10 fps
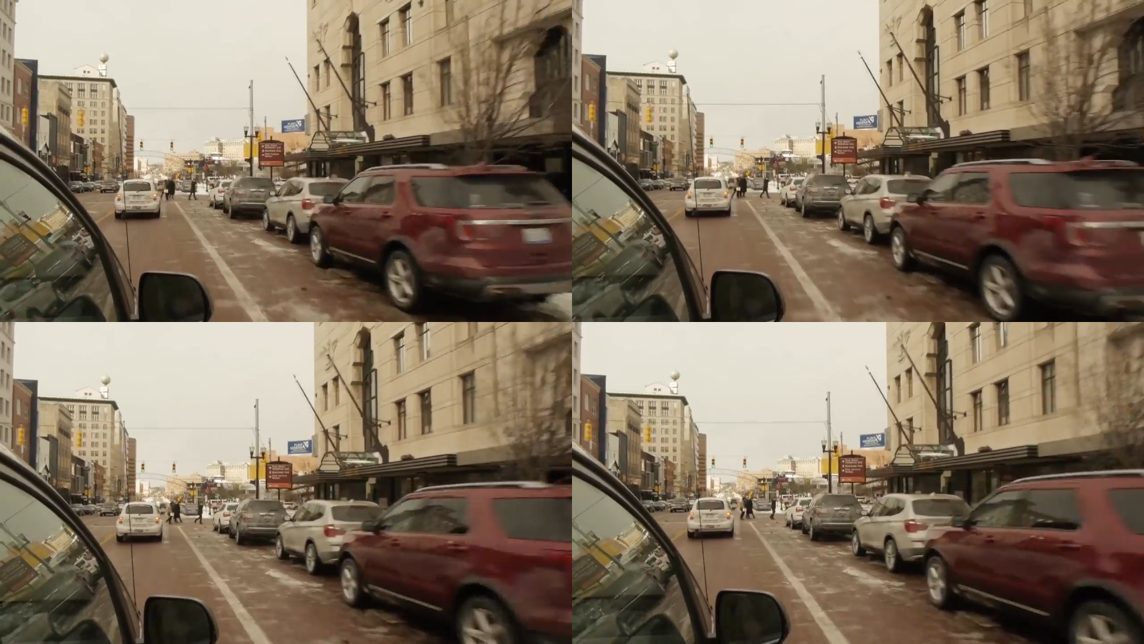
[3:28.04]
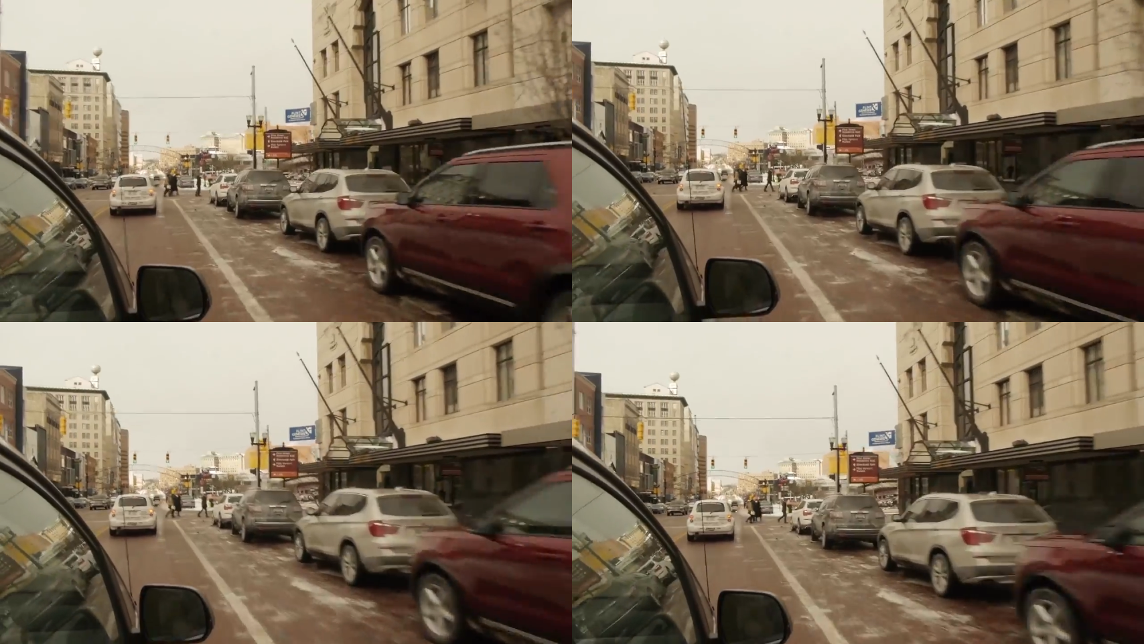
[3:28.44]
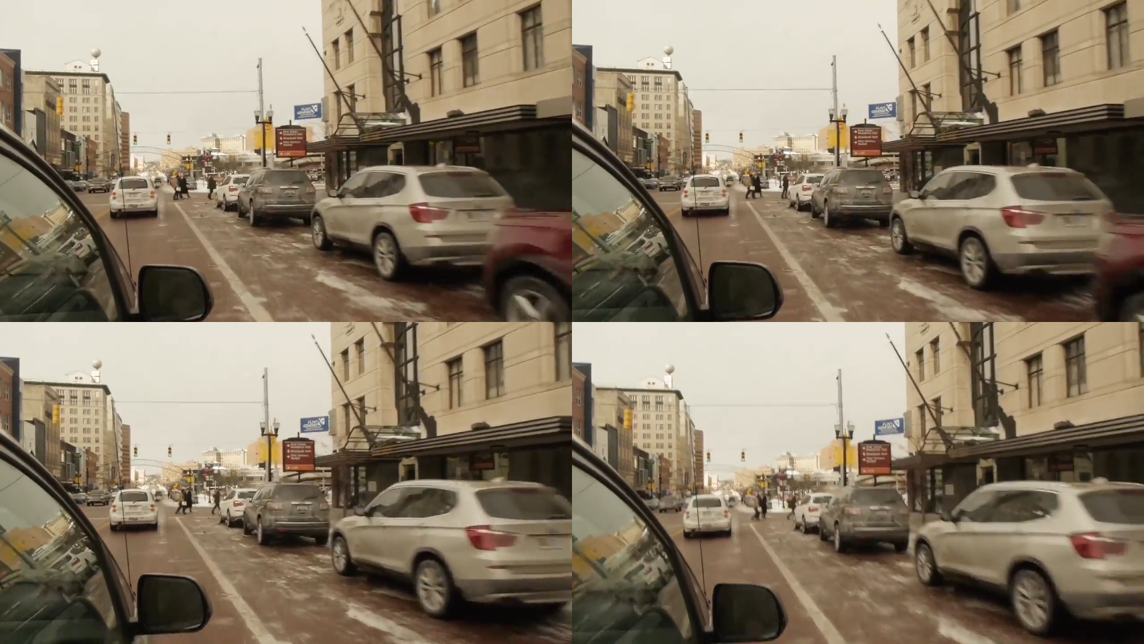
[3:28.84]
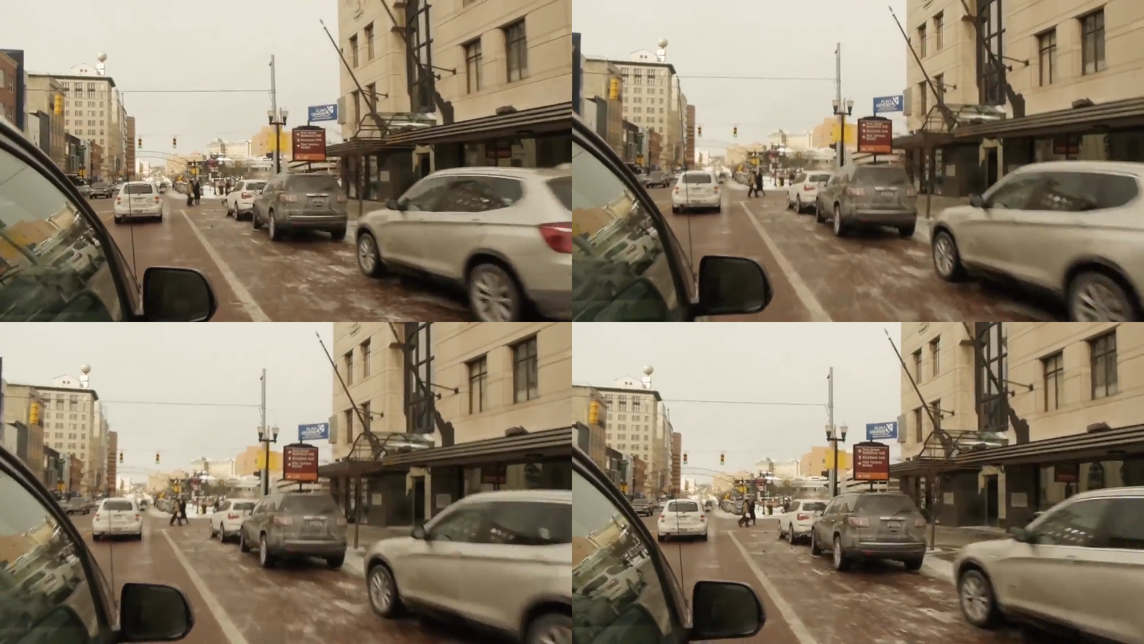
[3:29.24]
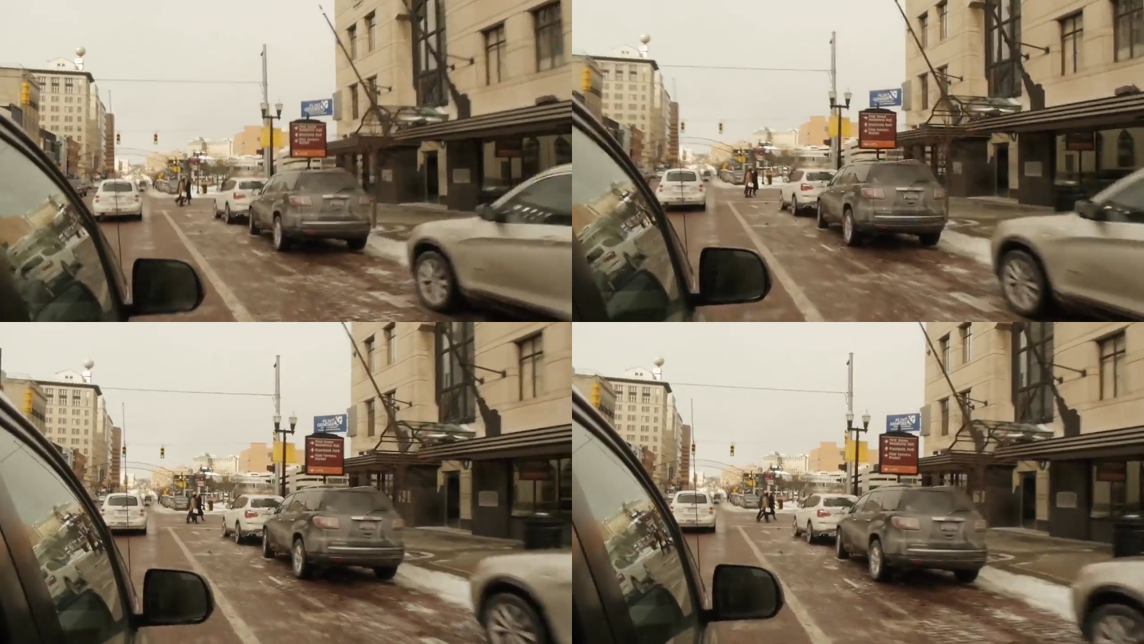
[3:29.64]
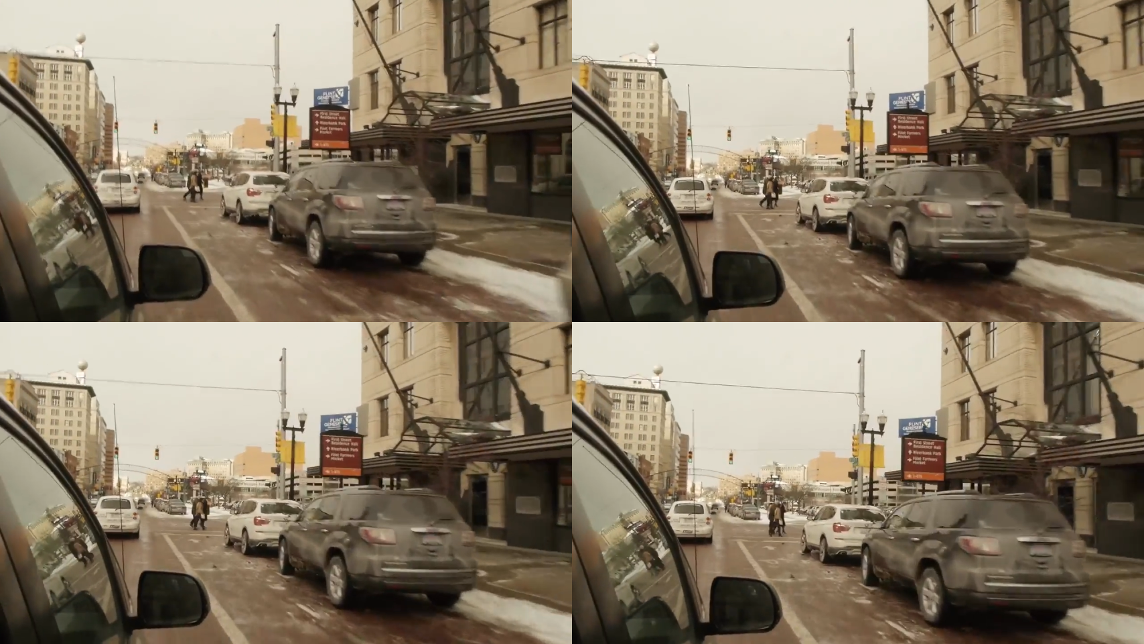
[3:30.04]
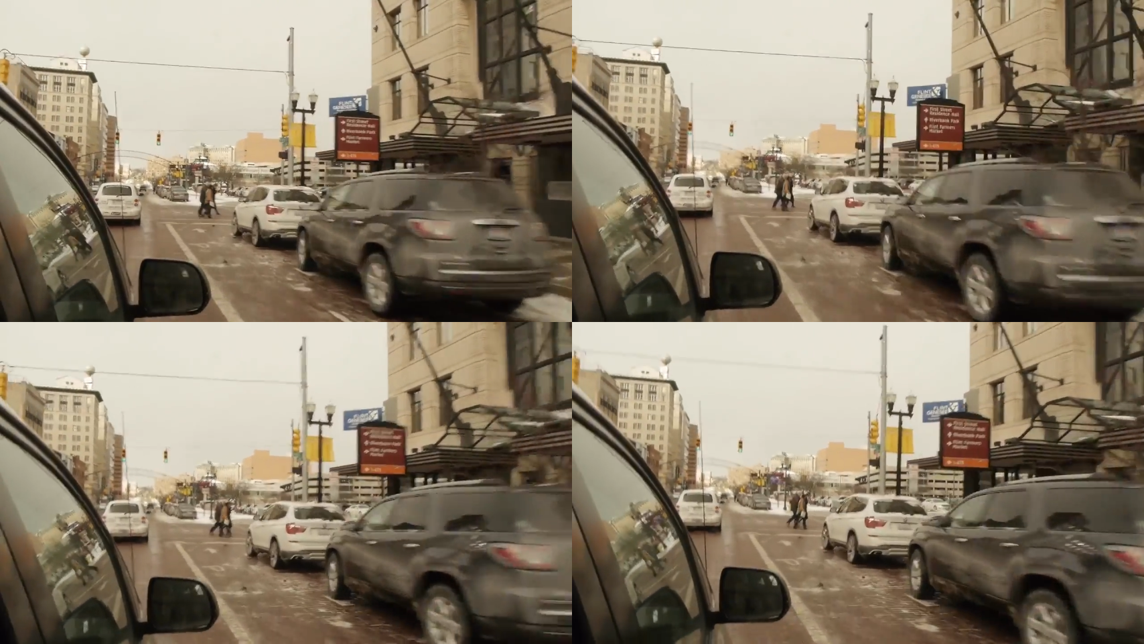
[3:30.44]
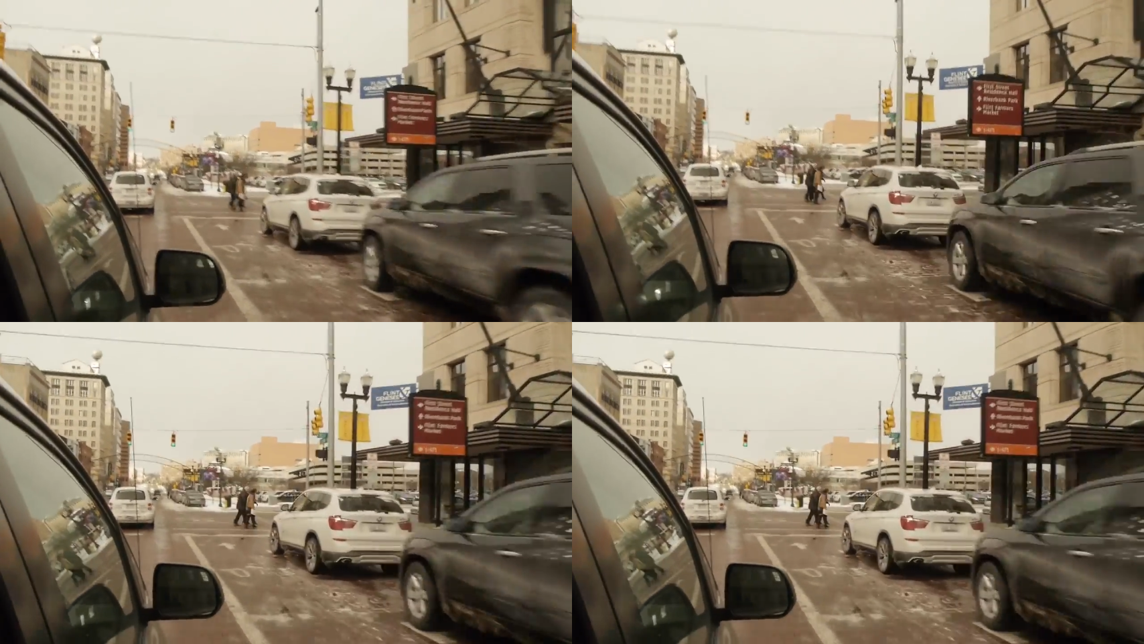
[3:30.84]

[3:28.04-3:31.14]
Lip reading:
[unreadable: no face in view]